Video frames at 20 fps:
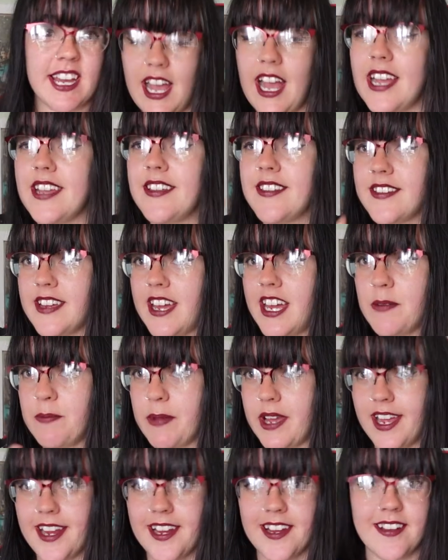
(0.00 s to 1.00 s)
I stand
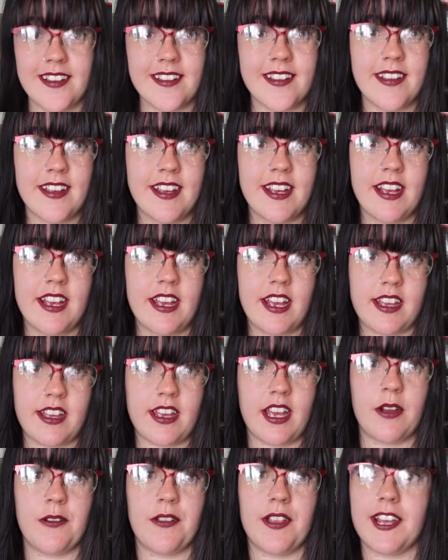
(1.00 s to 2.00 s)
behind
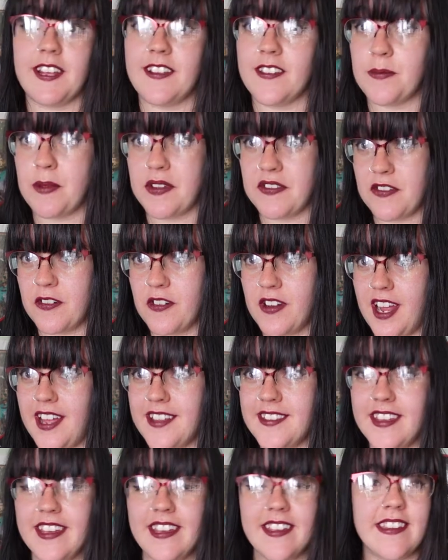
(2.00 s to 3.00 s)
outlines before
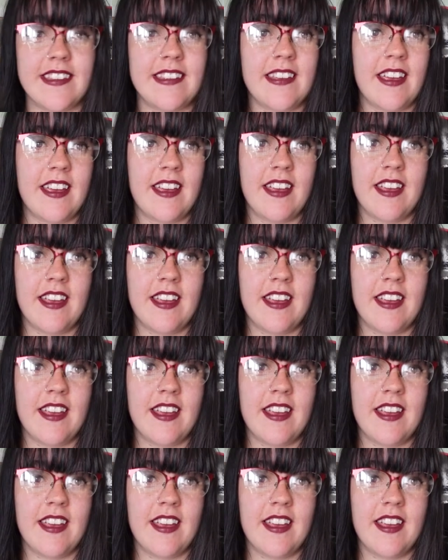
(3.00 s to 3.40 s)
essays